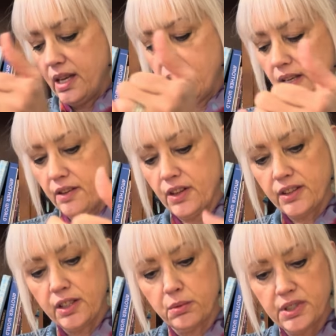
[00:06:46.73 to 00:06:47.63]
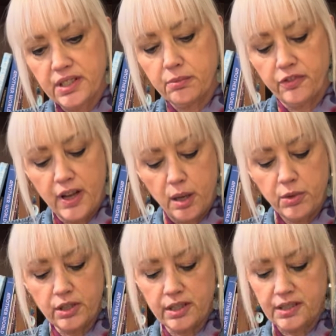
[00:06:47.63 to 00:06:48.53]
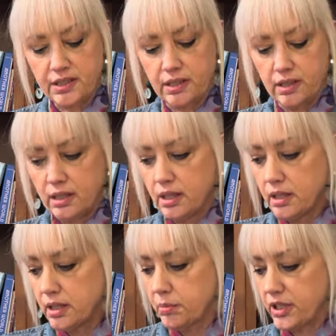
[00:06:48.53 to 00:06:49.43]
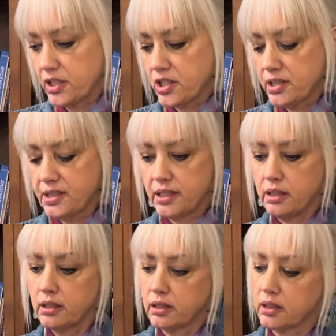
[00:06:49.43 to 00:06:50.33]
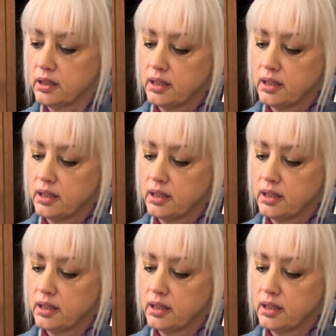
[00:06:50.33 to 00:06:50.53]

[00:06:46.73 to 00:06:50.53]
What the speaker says: And I thought there were some fabulous depictions here